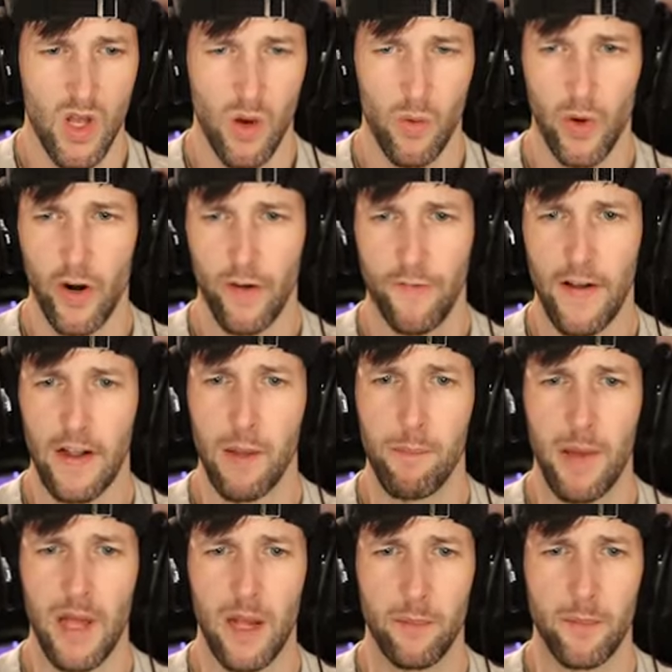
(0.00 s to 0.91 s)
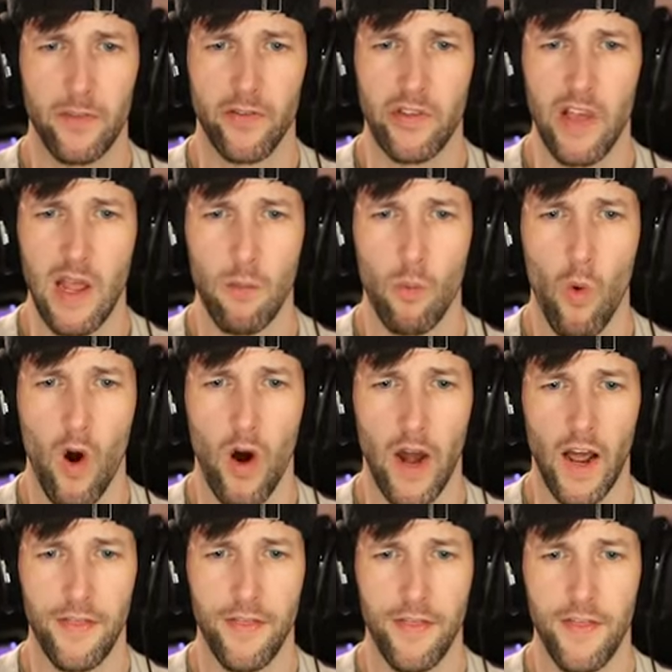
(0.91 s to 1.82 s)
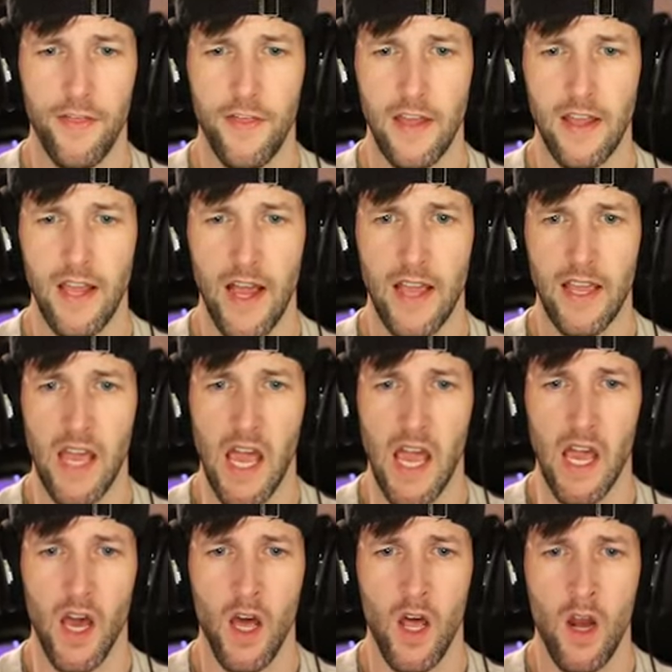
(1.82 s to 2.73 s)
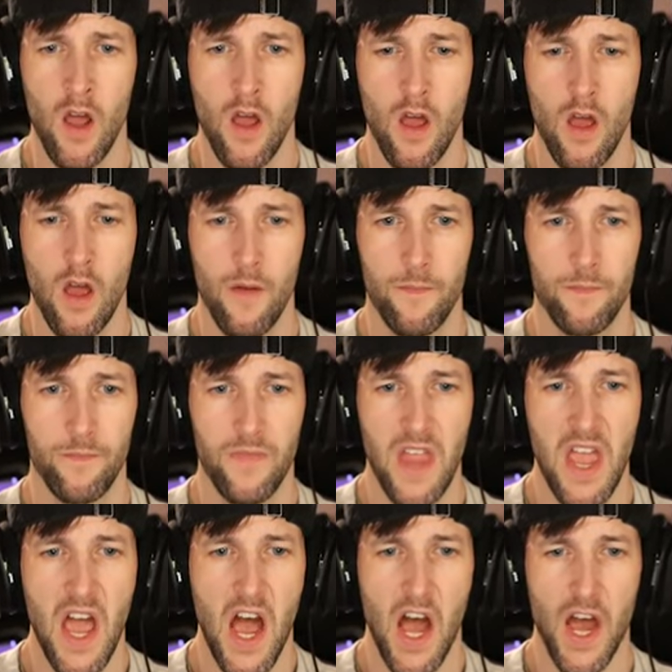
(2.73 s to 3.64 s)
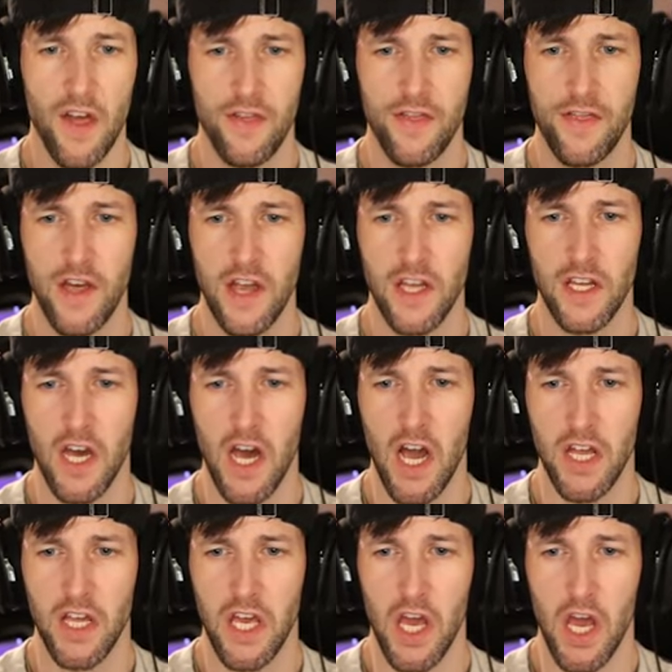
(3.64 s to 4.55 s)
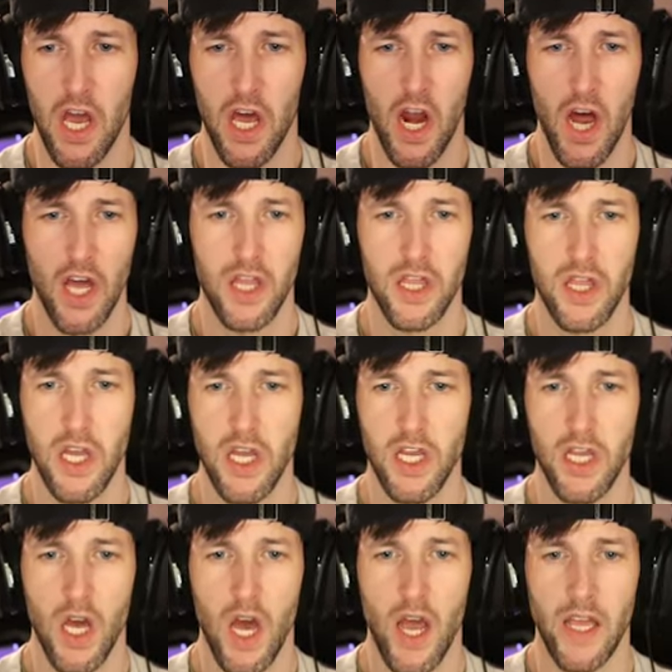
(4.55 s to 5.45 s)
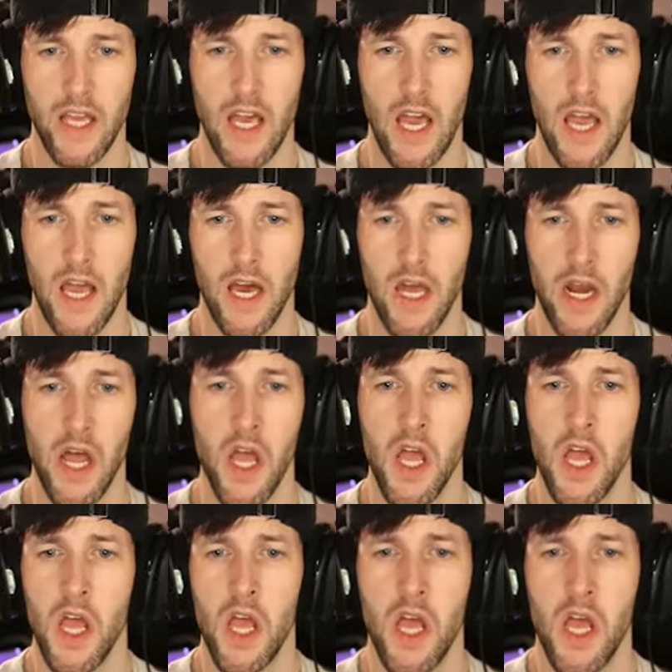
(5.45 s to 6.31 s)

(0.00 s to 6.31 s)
I wonder if I can pick up the same one. I think I can. I think I can. I think I can.